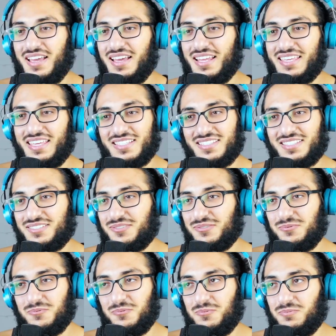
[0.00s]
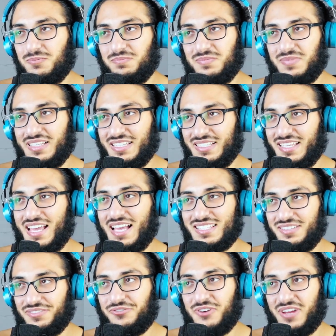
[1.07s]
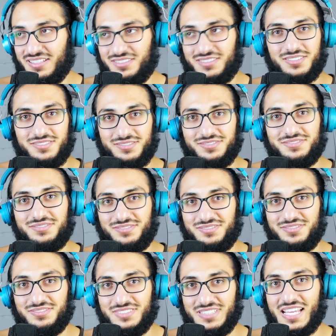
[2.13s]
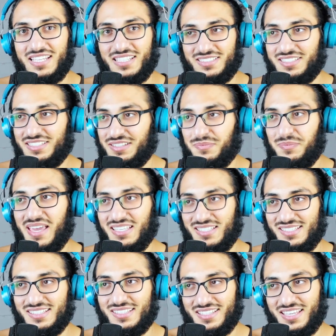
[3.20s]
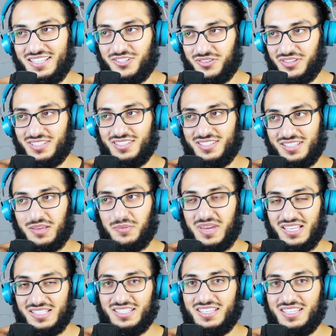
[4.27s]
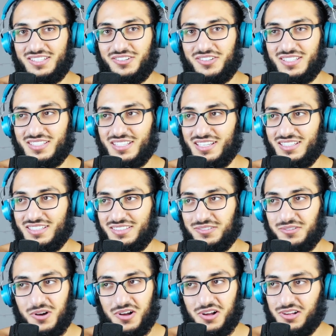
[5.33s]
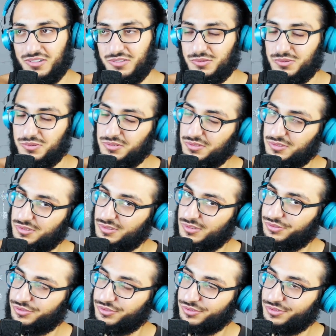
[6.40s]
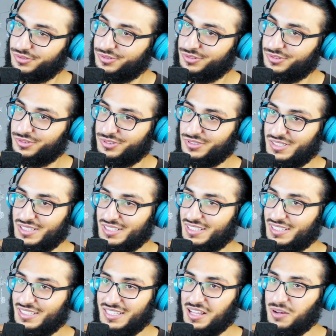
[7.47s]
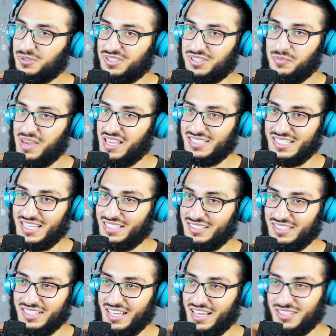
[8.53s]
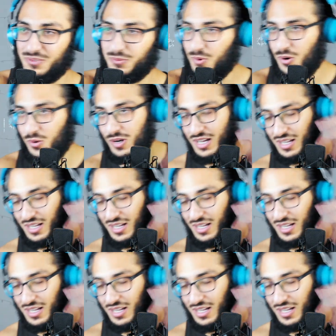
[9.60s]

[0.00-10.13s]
and I guess I guess he has a friend that is an amazing guitarist. This is an amazing guitarist, and oh, Oof, oof, oof, oof. That was an amazing ending, guys. Whoa.